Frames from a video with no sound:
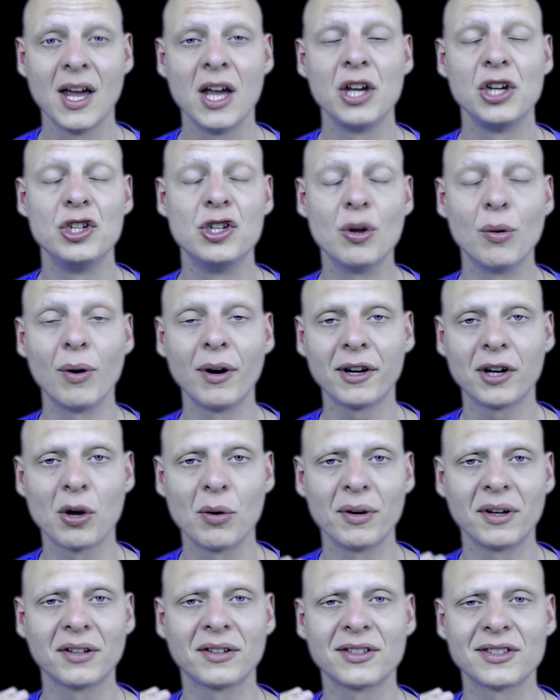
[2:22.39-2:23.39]
You are
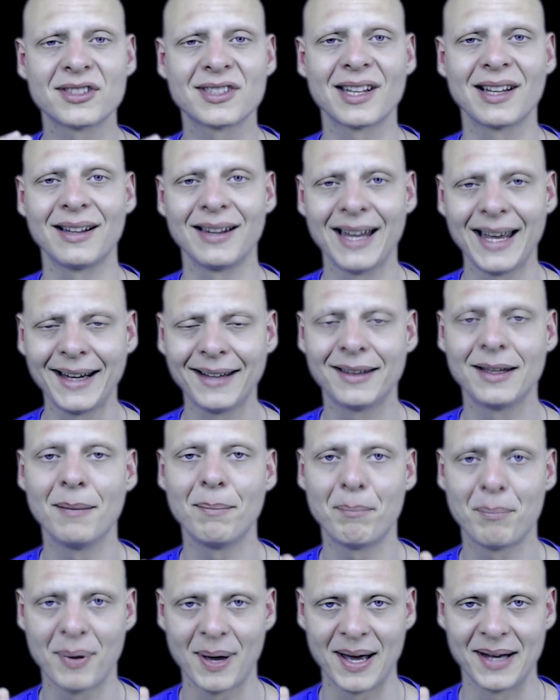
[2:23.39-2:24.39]
going to select the
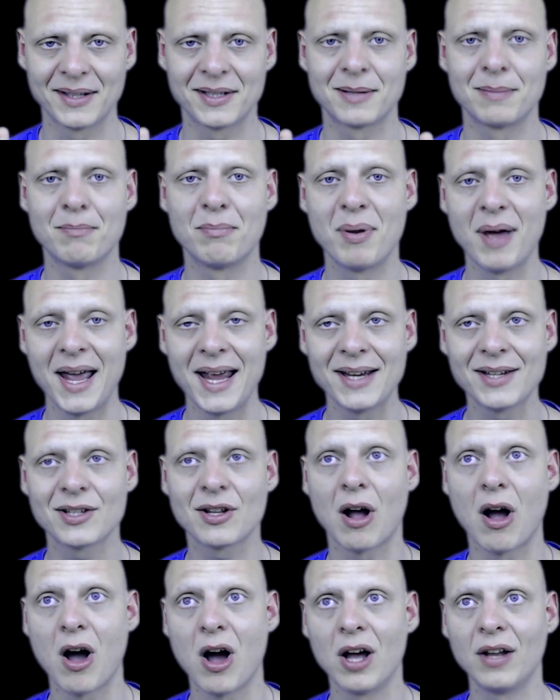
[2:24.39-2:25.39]
pets based
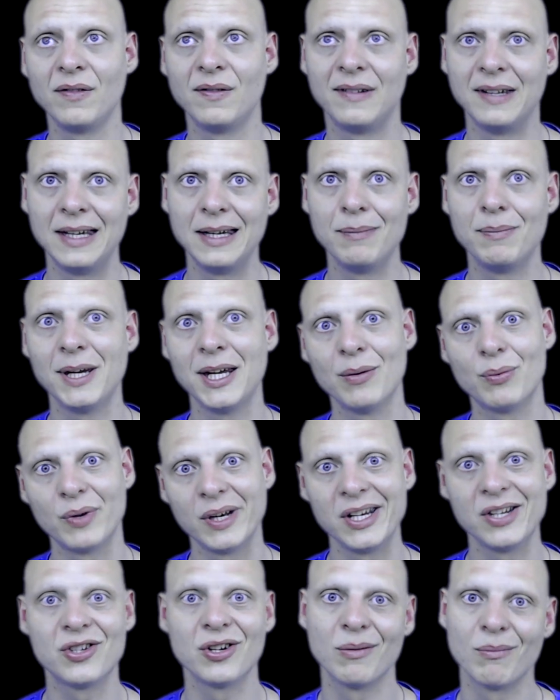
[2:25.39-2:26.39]
on DB
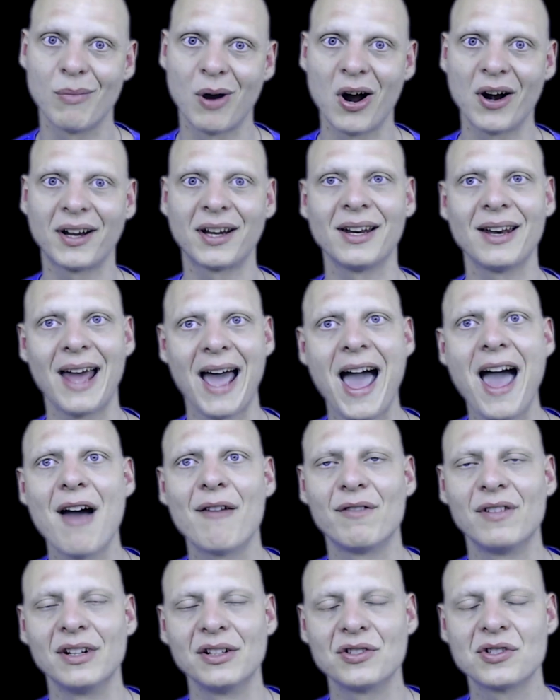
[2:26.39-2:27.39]
region market
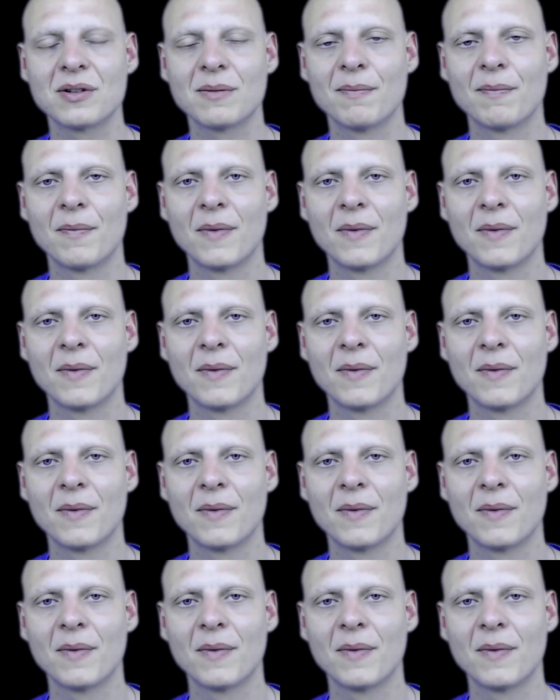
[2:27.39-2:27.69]
average.